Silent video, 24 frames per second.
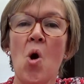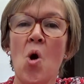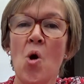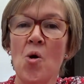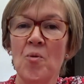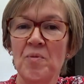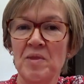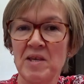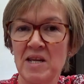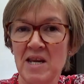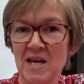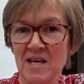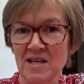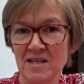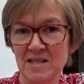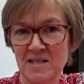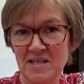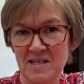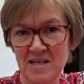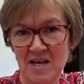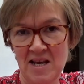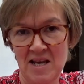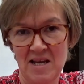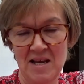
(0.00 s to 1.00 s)
On the
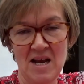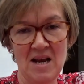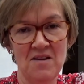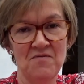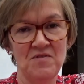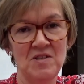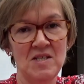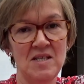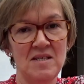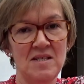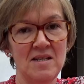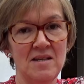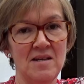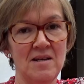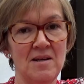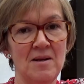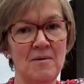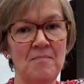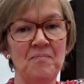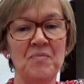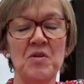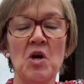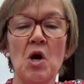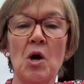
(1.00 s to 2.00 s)
next day, after
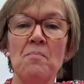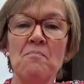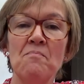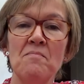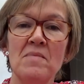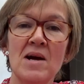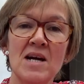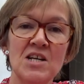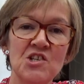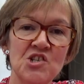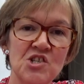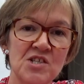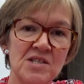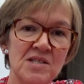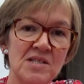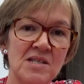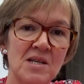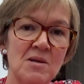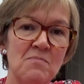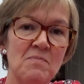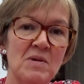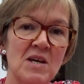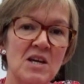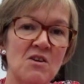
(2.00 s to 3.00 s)
dinner, Her
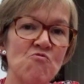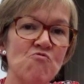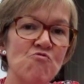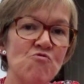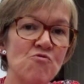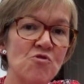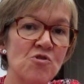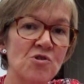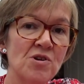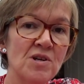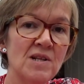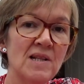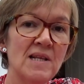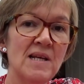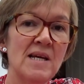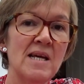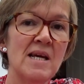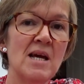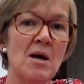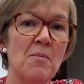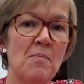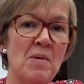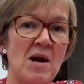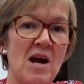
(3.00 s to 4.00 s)
Majesty being
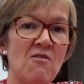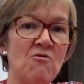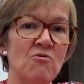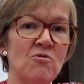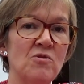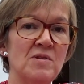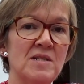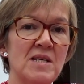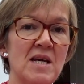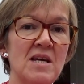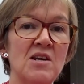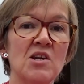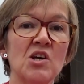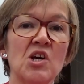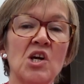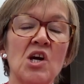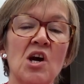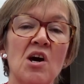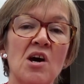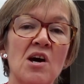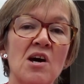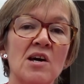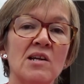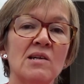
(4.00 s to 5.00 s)
royally apparelled in a
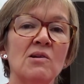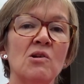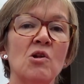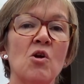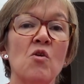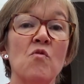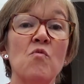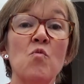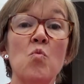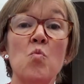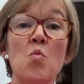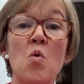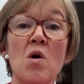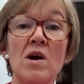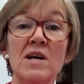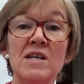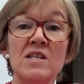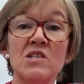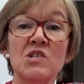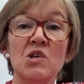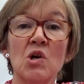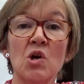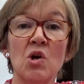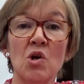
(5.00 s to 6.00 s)
kirtle of
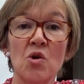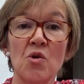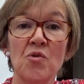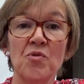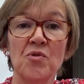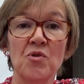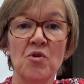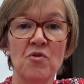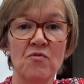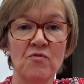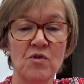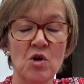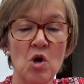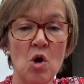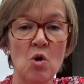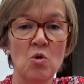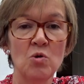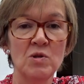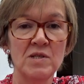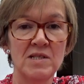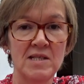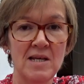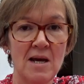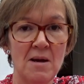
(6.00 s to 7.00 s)
white cloth of
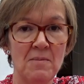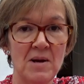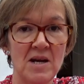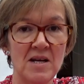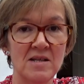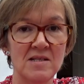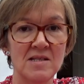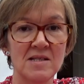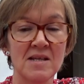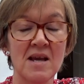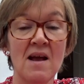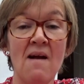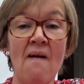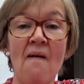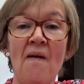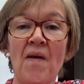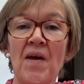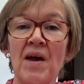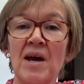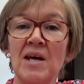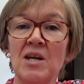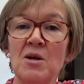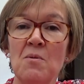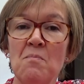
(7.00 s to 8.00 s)
gold damask
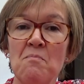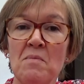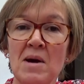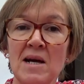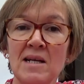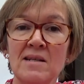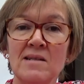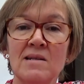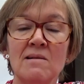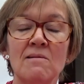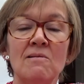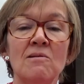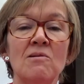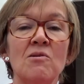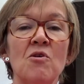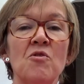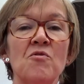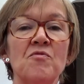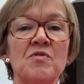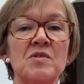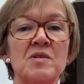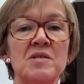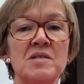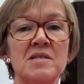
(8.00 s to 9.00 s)
and a mantle
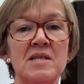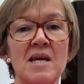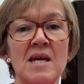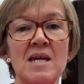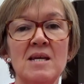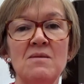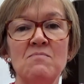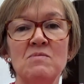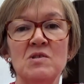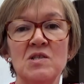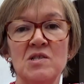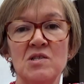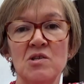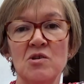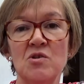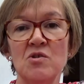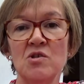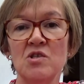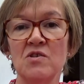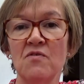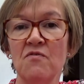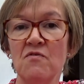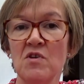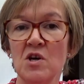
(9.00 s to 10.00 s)
of the same
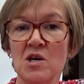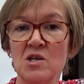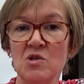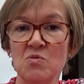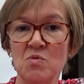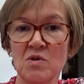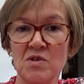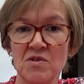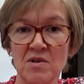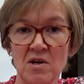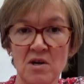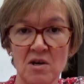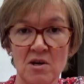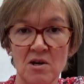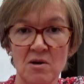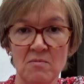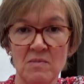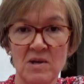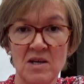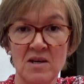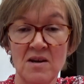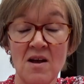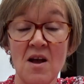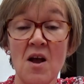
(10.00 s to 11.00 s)
suit furred with
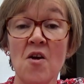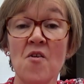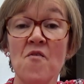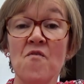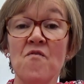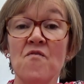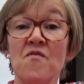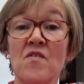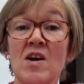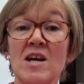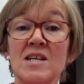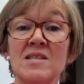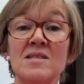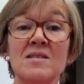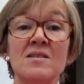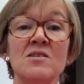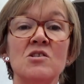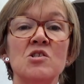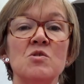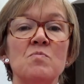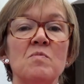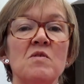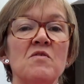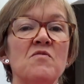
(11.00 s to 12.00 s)
ermine,
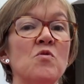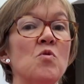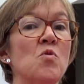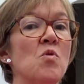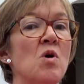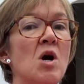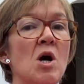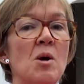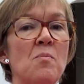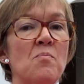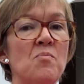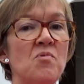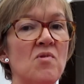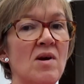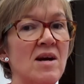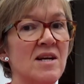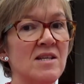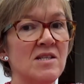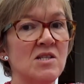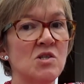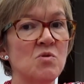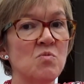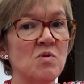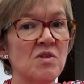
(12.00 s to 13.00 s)
fastened before her
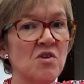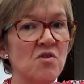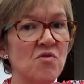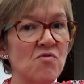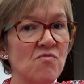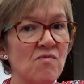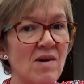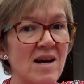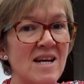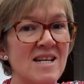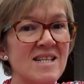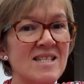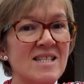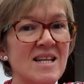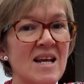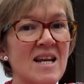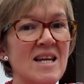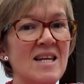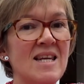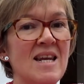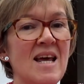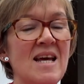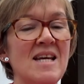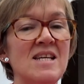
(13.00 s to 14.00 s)
breast with a great
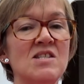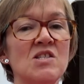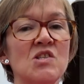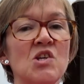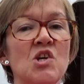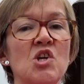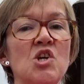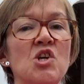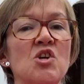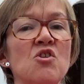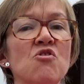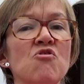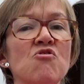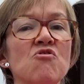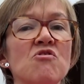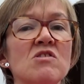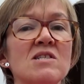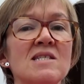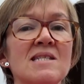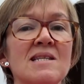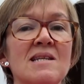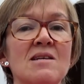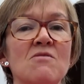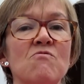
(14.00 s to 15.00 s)
lace
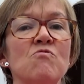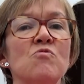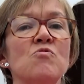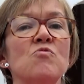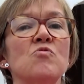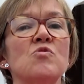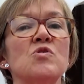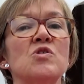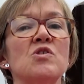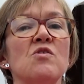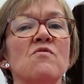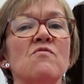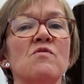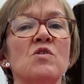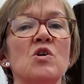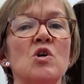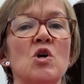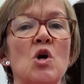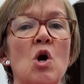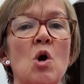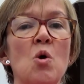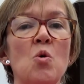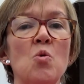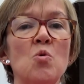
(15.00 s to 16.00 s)
curiously wrought of
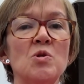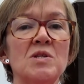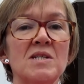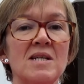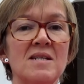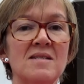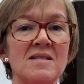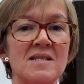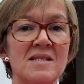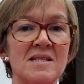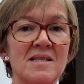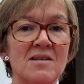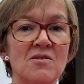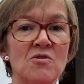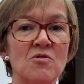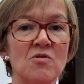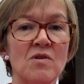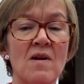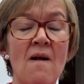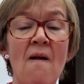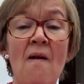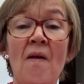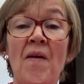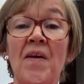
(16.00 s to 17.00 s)
gold and
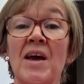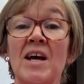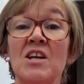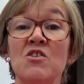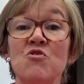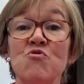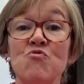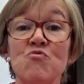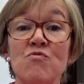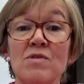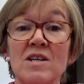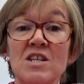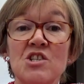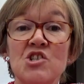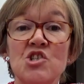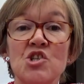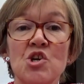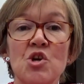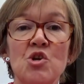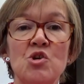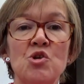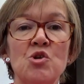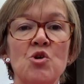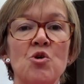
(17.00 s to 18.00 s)
silk and
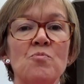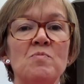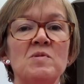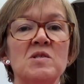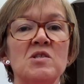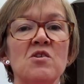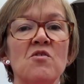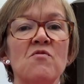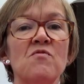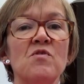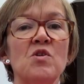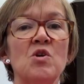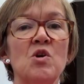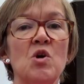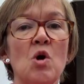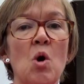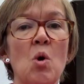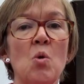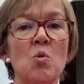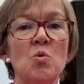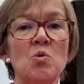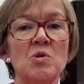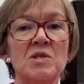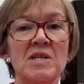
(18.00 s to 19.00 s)
rich knobs of
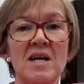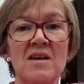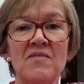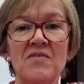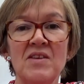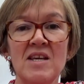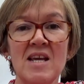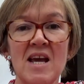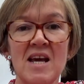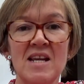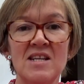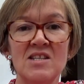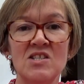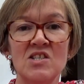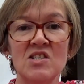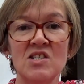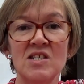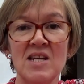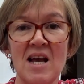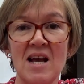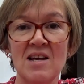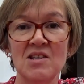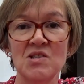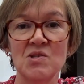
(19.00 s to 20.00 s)
gold at the end
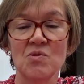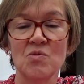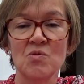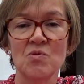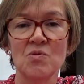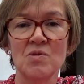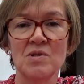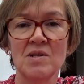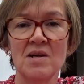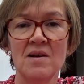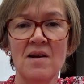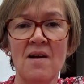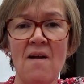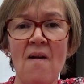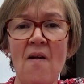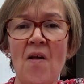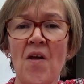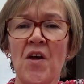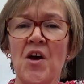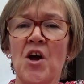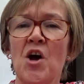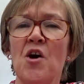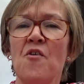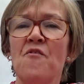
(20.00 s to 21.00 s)
tasselled,
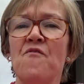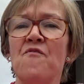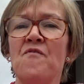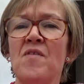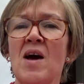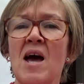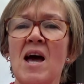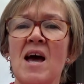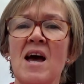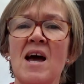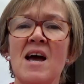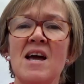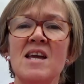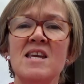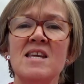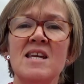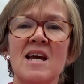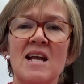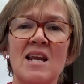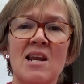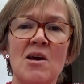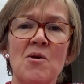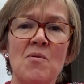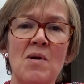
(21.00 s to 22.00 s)
her fair
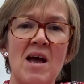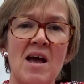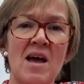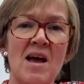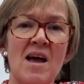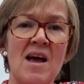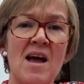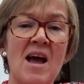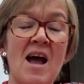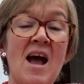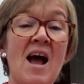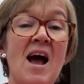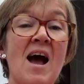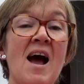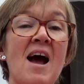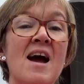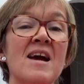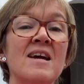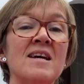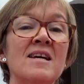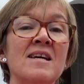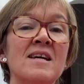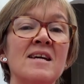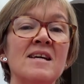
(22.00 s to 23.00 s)
yellow hair
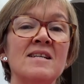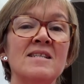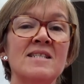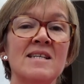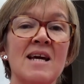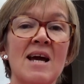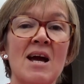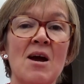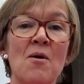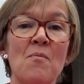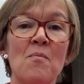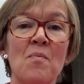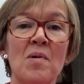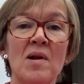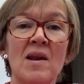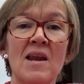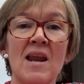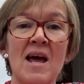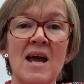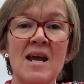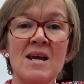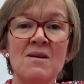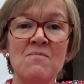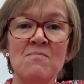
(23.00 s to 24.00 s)
hanging down
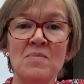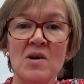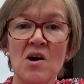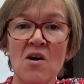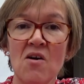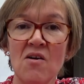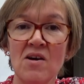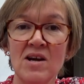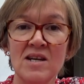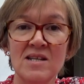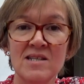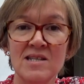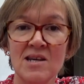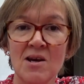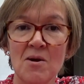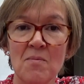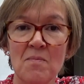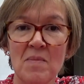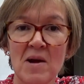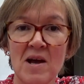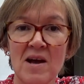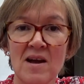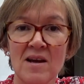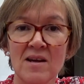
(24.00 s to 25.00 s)
plain behind her
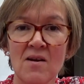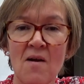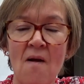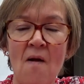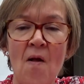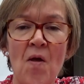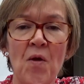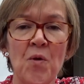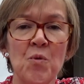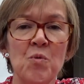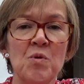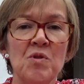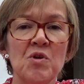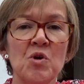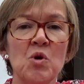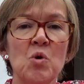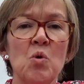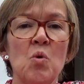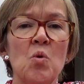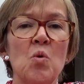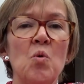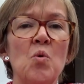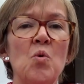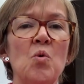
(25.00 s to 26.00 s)
back with a
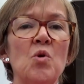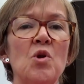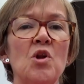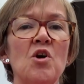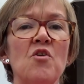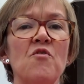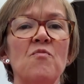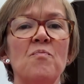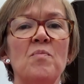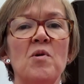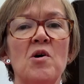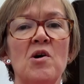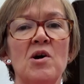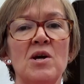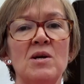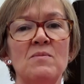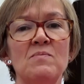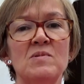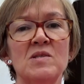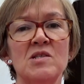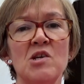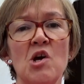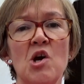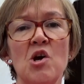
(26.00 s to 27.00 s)
caul of
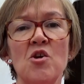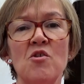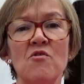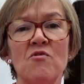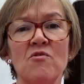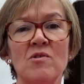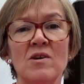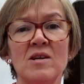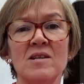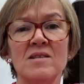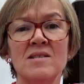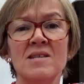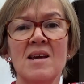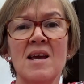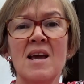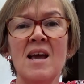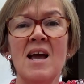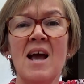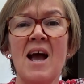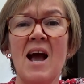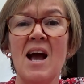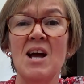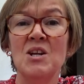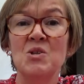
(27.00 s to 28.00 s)
pipes over it,
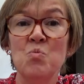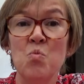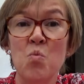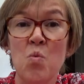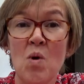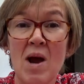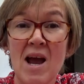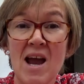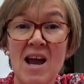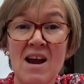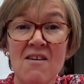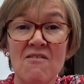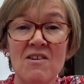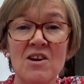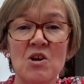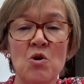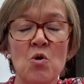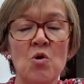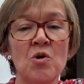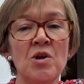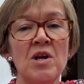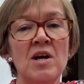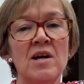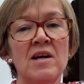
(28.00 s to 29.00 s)
and wearing
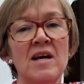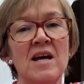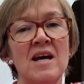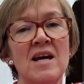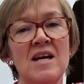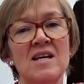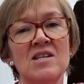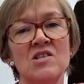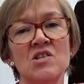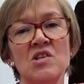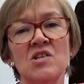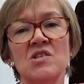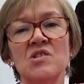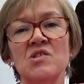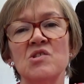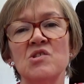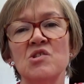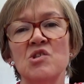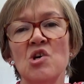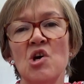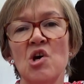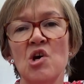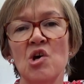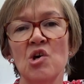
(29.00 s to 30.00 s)
on her head a
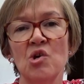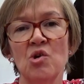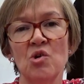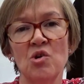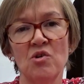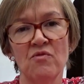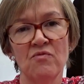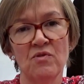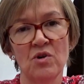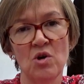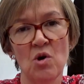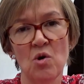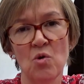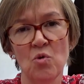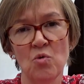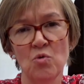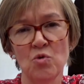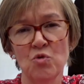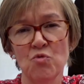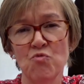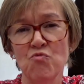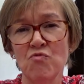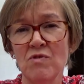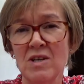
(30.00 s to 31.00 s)
circle of
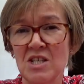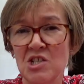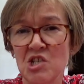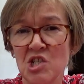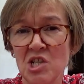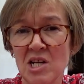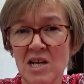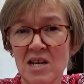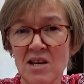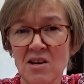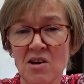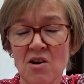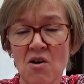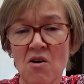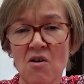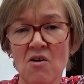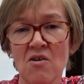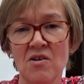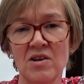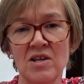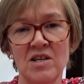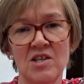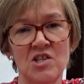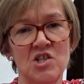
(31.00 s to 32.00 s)
gold richly
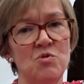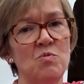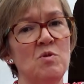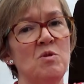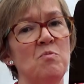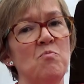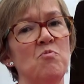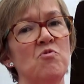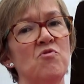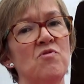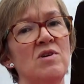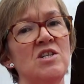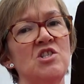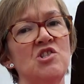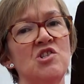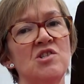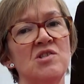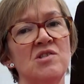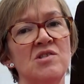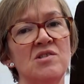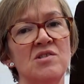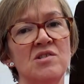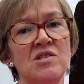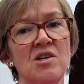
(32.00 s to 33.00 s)
garnished with
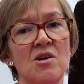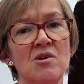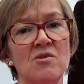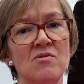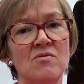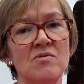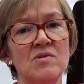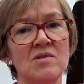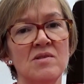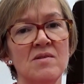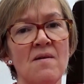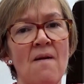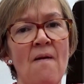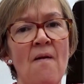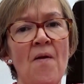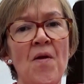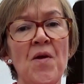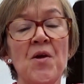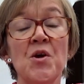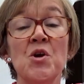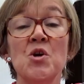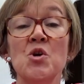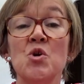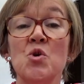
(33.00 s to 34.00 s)
precious stones,
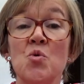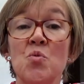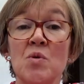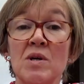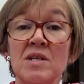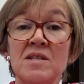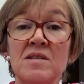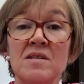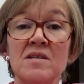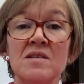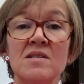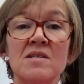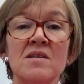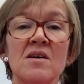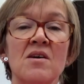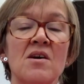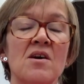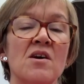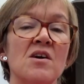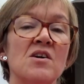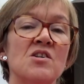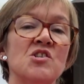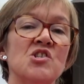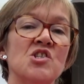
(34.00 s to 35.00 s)
quitted
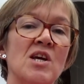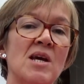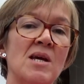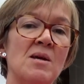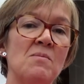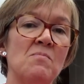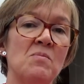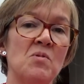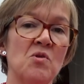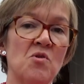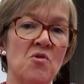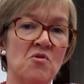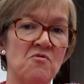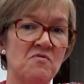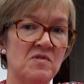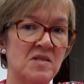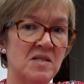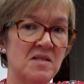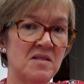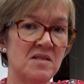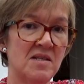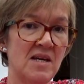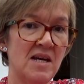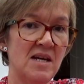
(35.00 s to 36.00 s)
her chamber of
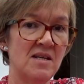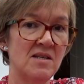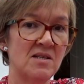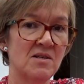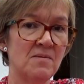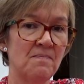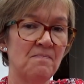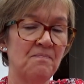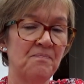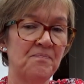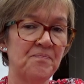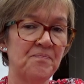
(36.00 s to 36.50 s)
state.